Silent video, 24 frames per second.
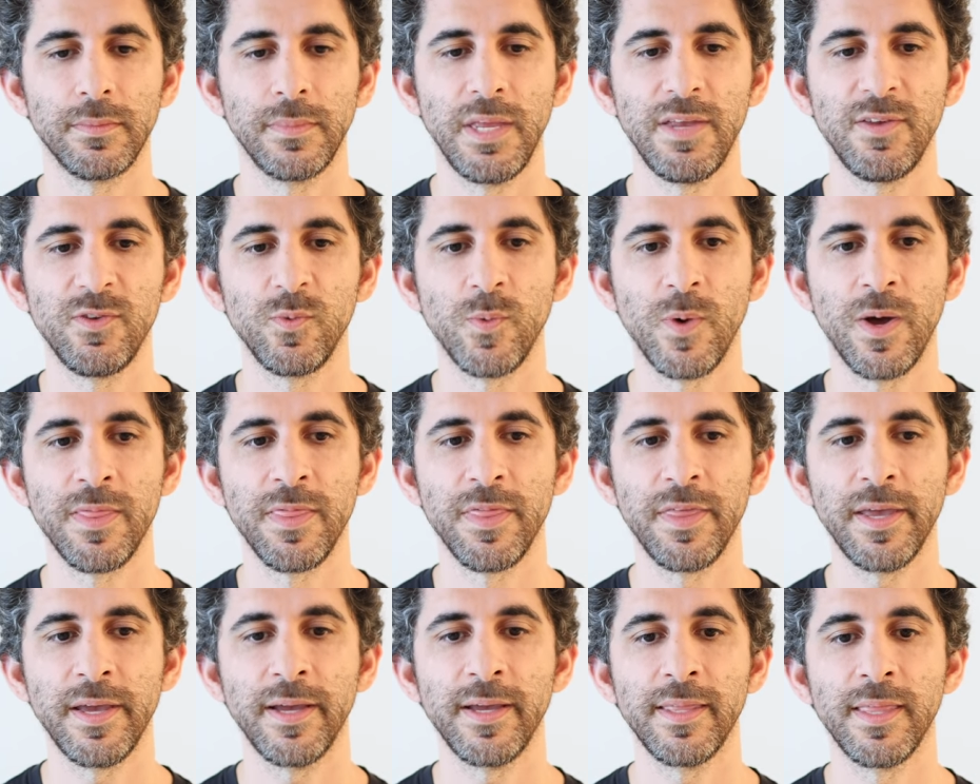is one
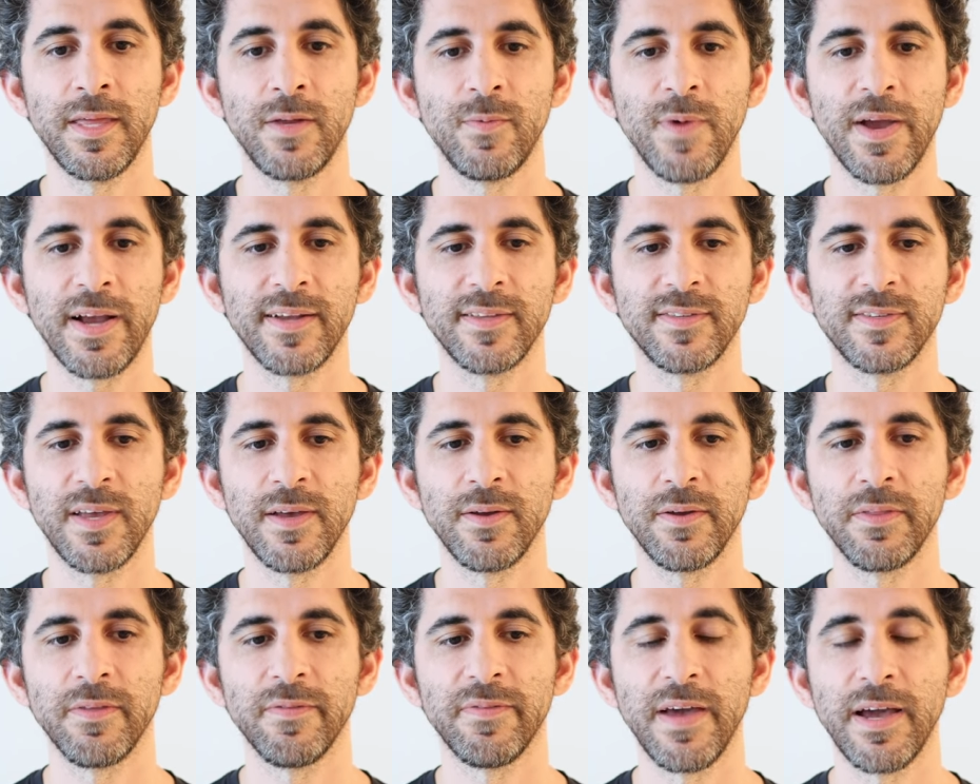thing and then
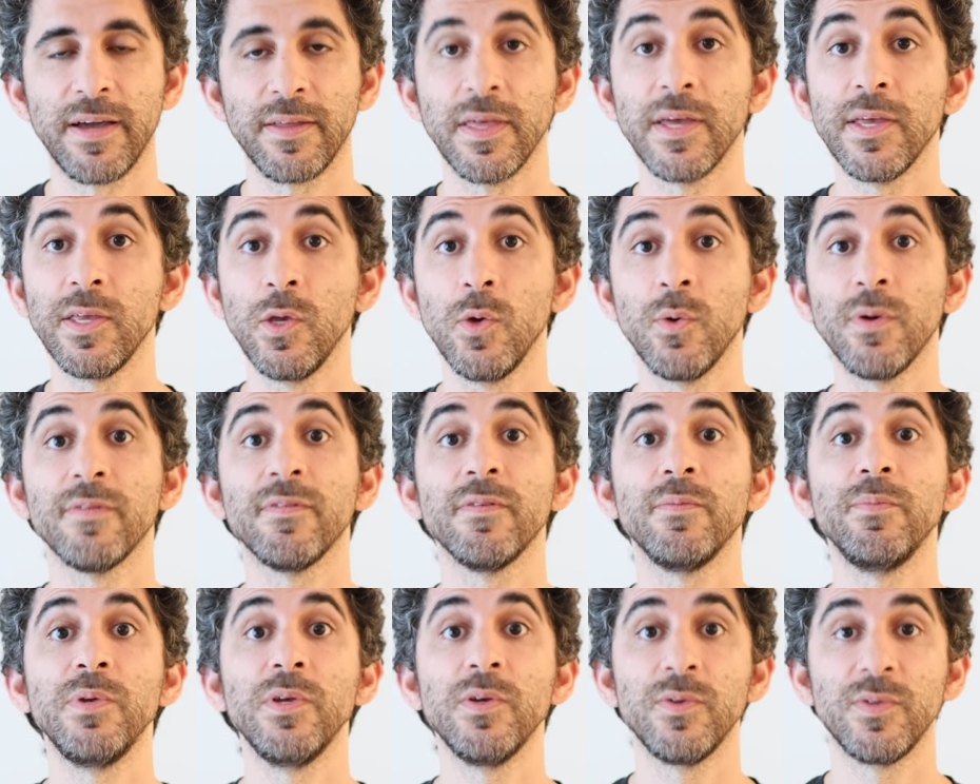reconciling the fact that you have
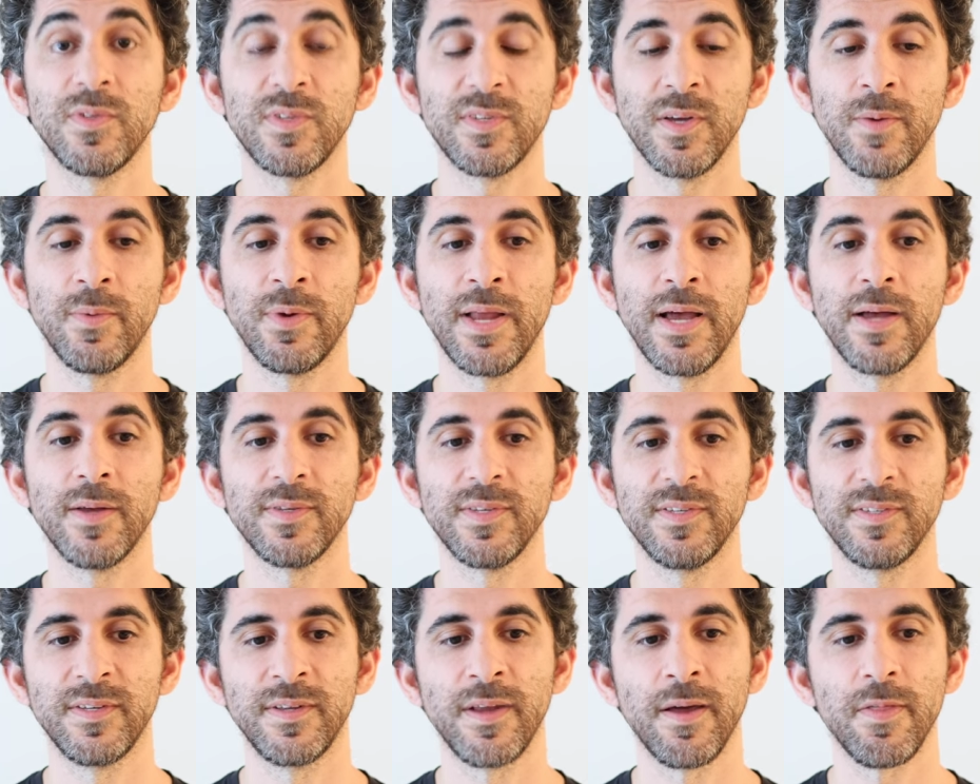abused someone
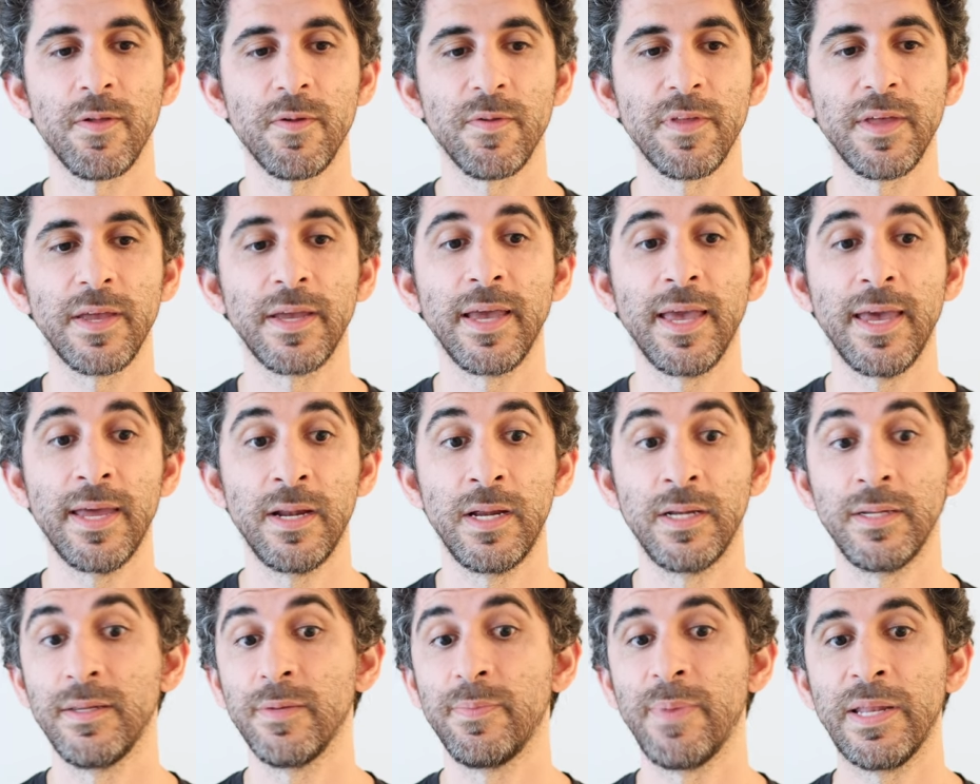else is another thing and
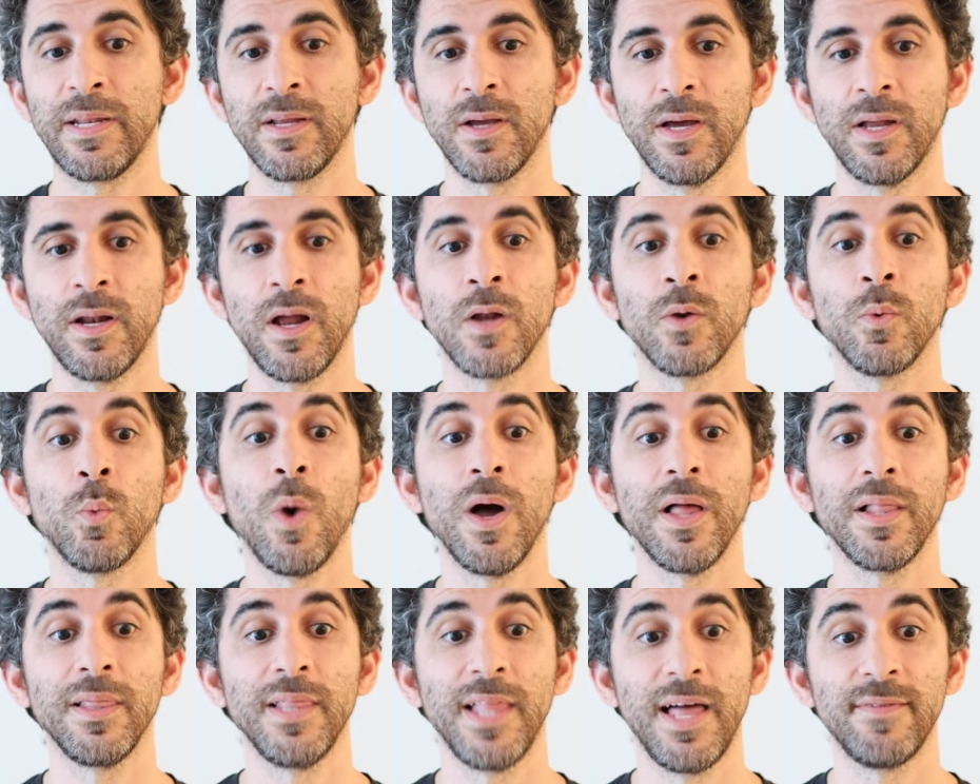on depend- and on
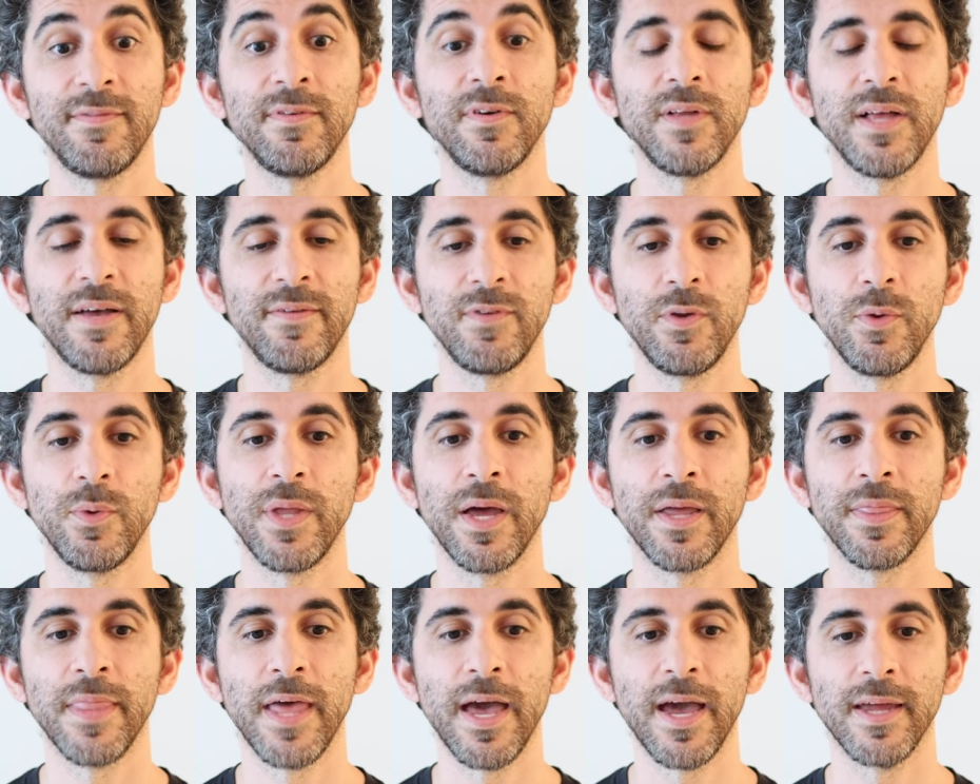what level have you
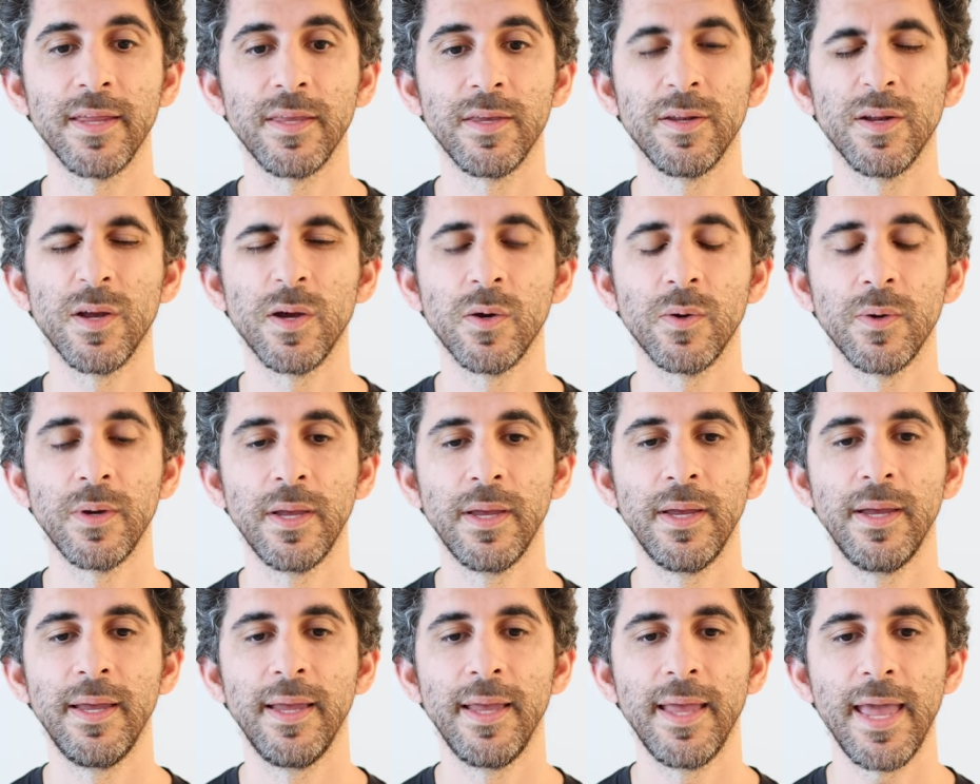done that you know
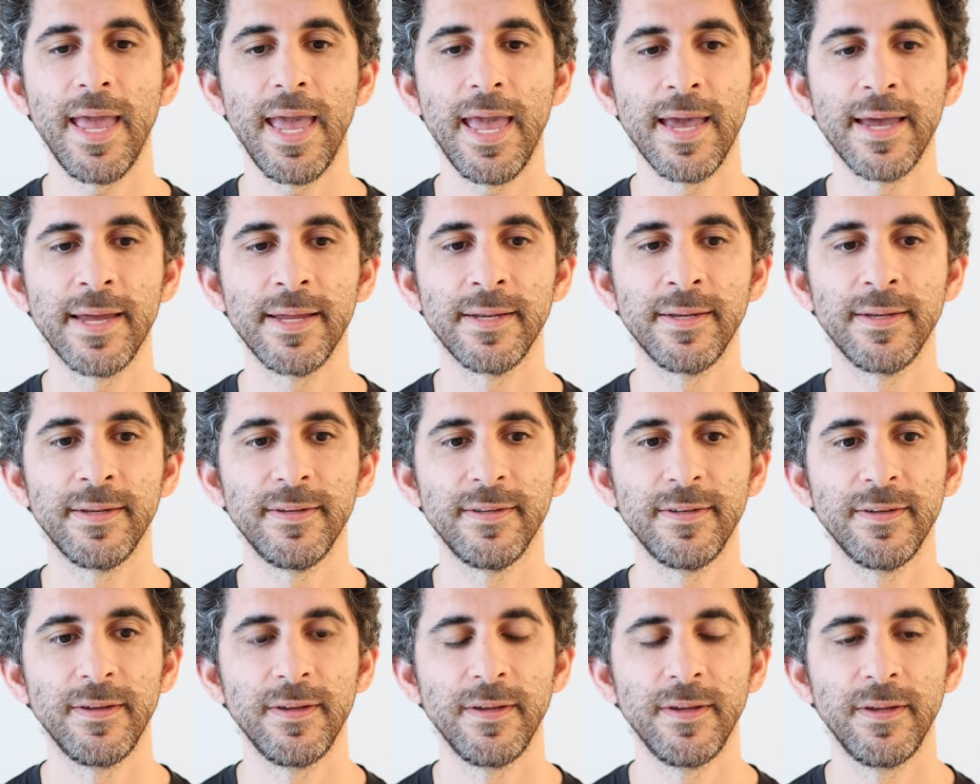
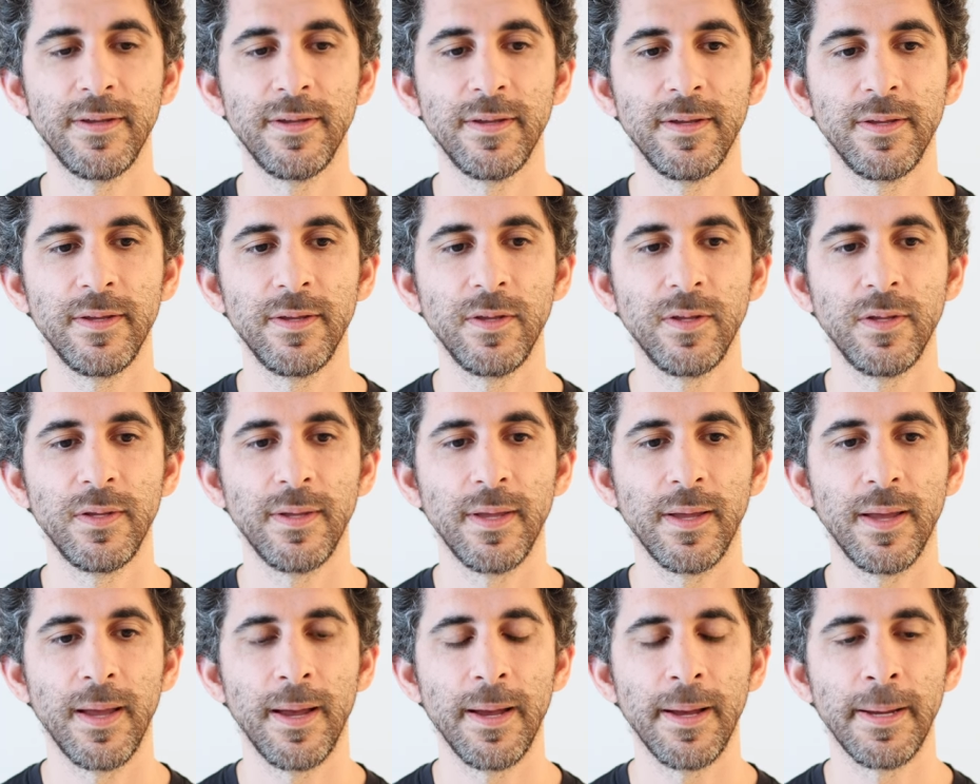and
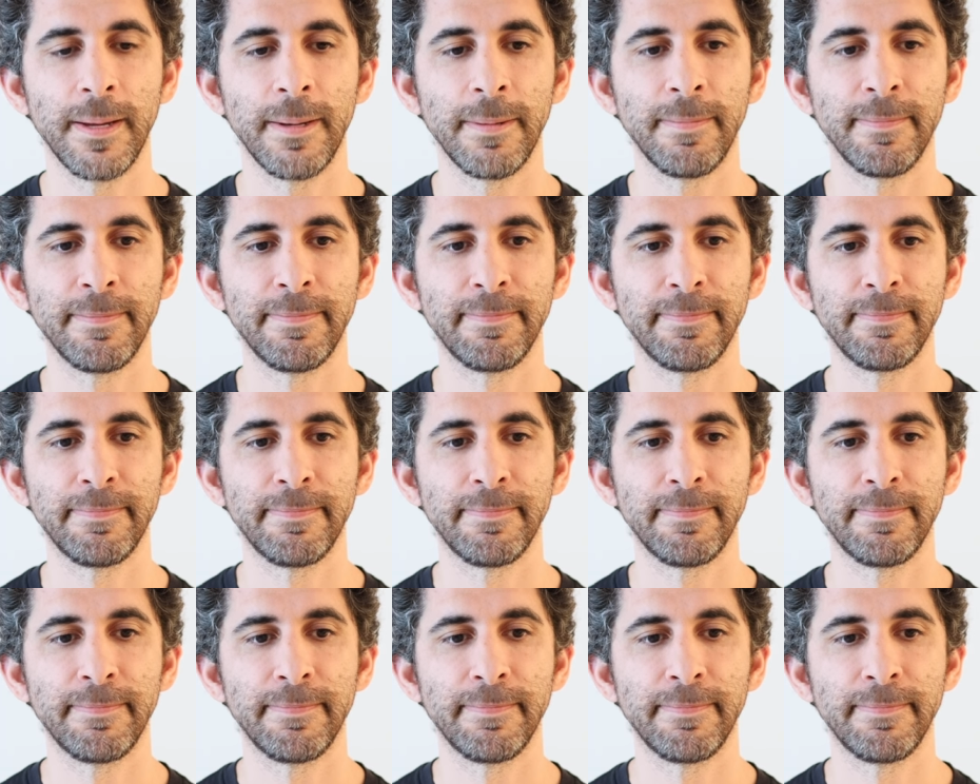um,